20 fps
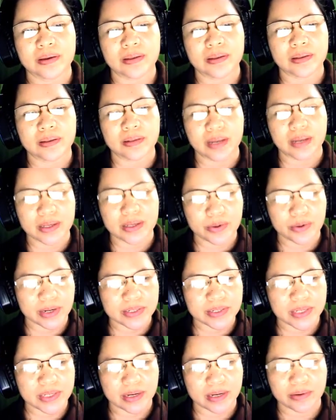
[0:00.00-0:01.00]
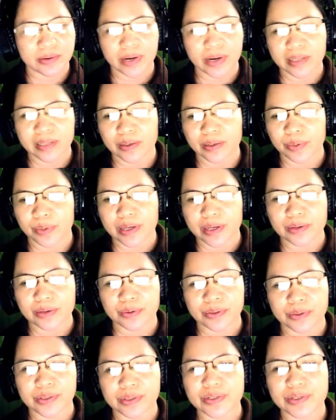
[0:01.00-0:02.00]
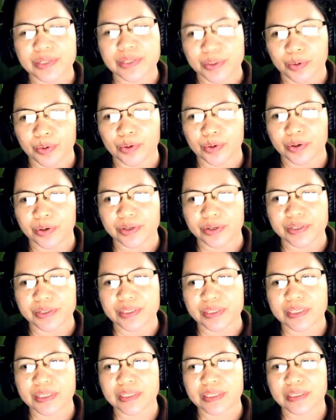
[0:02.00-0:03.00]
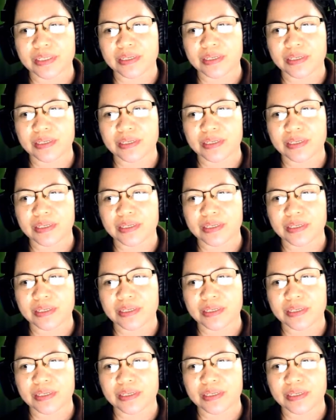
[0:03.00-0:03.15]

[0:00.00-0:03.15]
Then you can check right away your scores.